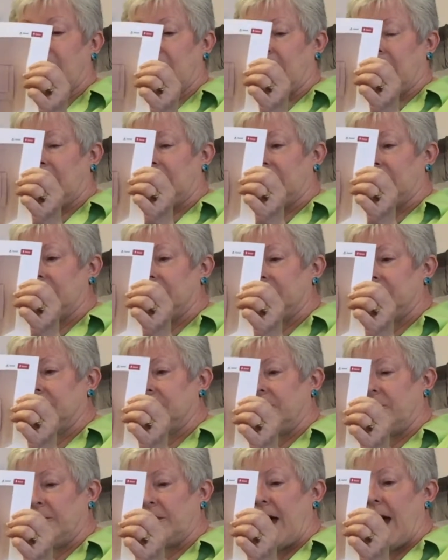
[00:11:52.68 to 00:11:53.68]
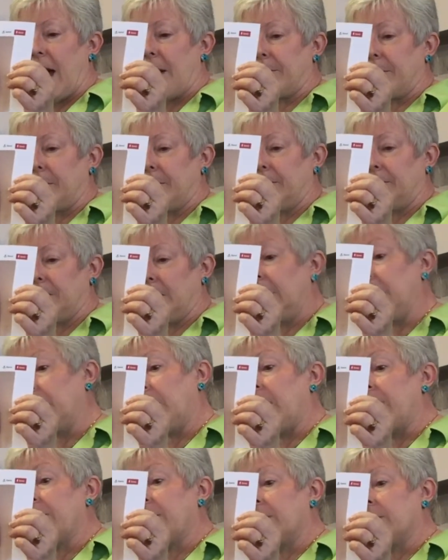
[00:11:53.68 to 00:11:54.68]
uh, flap.
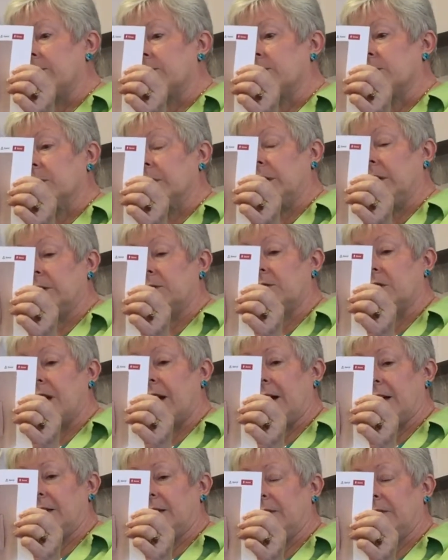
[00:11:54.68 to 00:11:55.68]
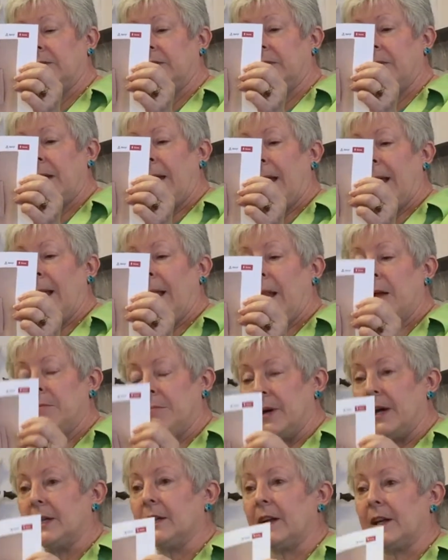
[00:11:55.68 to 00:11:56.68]
Anyway, I thought it was really attractive. Mm -hmm.
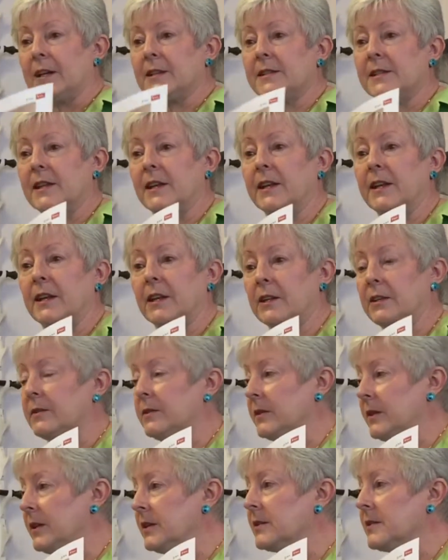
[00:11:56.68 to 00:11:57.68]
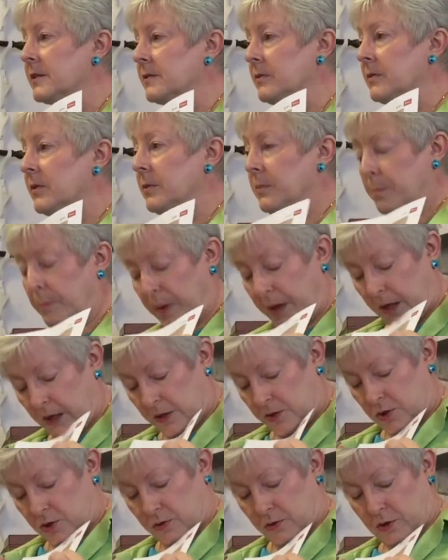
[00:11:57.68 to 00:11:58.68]
But like I said, it this
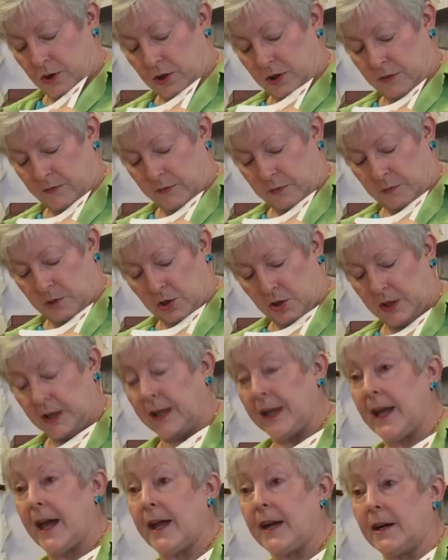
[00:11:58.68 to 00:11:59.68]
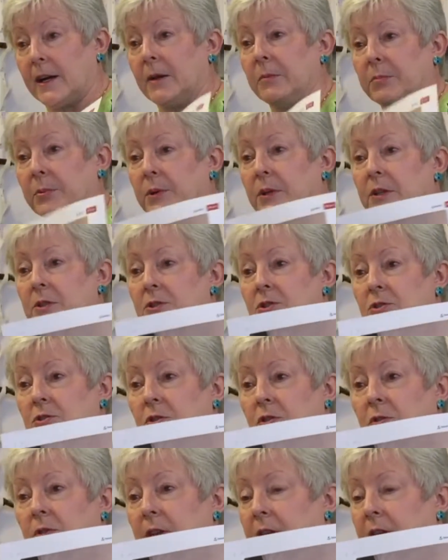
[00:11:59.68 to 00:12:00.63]
picture, just from looking at it, I'm pretty sure